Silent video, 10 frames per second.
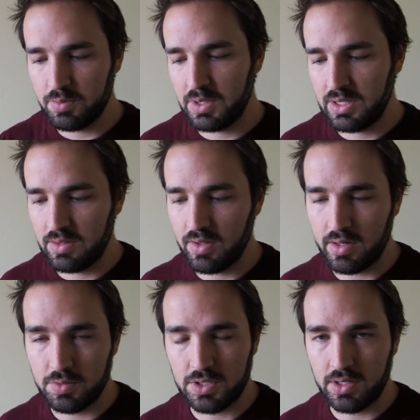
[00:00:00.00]
me. He thought
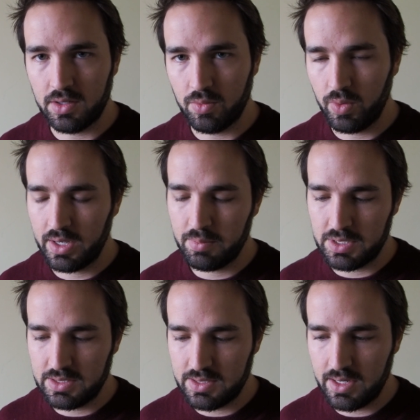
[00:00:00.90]
he was going to get away, but
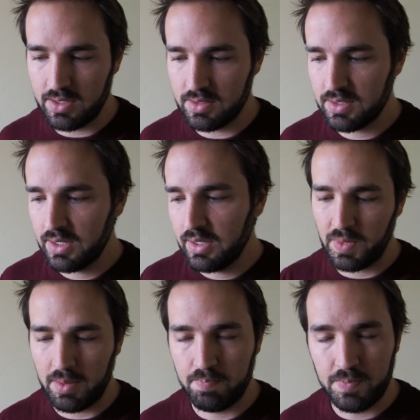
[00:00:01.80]
he didn't.
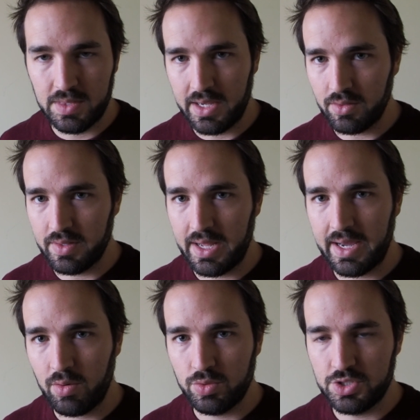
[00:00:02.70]
I've nailed that
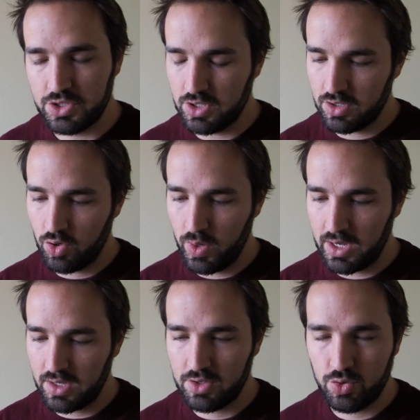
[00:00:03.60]
out with just a
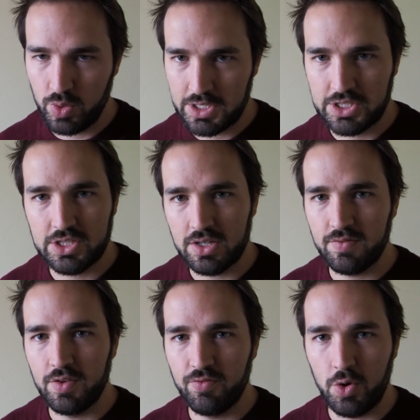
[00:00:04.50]
quick twist
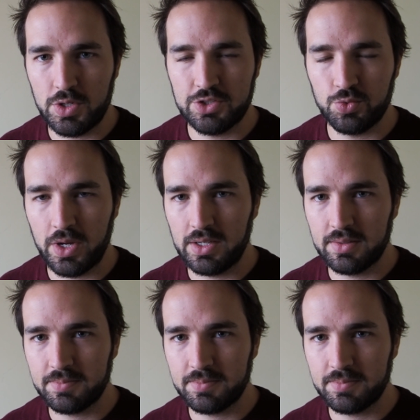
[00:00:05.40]
of the focus ring.